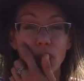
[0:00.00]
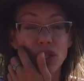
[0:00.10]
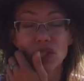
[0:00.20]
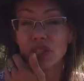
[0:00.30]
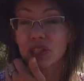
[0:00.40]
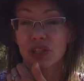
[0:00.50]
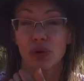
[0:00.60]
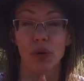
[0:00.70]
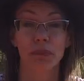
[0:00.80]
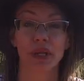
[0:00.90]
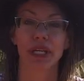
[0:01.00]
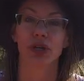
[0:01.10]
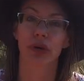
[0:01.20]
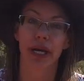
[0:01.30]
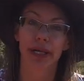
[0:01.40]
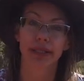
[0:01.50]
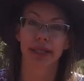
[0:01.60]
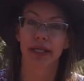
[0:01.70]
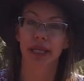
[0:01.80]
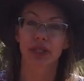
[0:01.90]
Once a year would be great,
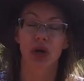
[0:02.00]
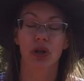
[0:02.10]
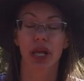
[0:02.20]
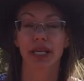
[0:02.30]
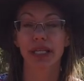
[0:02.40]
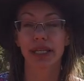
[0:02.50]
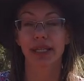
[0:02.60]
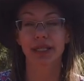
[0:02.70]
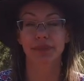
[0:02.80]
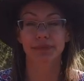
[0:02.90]
and that's all I need.